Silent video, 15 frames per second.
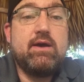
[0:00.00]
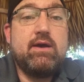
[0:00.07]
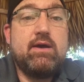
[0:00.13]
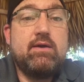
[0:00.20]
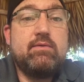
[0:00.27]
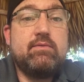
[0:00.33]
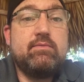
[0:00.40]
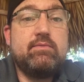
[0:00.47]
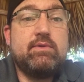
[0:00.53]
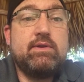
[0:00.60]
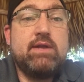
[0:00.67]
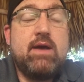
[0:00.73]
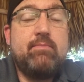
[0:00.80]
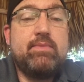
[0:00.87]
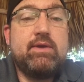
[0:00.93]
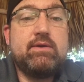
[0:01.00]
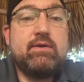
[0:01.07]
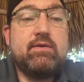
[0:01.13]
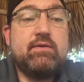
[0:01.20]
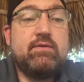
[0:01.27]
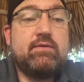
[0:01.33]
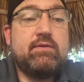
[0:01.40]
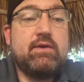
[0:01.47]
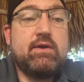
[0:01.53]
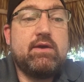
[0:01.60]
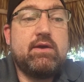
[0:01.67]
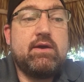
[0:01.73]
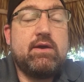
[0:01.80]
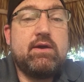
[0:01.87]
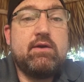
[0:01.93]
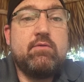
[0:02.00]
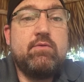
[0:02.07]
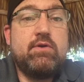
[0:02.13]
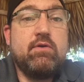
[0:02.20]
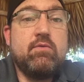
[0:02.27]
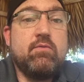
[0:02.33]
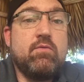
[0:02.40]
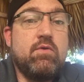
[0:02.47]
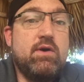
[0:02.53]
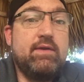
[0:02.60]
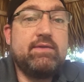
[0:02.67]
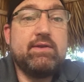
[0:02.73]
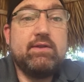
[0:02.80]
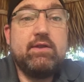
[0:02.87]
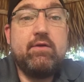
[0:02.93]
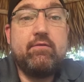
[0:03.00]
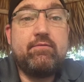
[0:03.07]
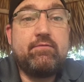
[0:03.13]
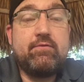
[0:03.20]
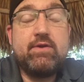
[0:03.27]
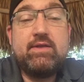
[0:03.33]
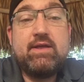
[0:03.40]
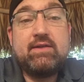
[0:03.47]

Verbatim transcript: um, not because uh, we don't want to live free.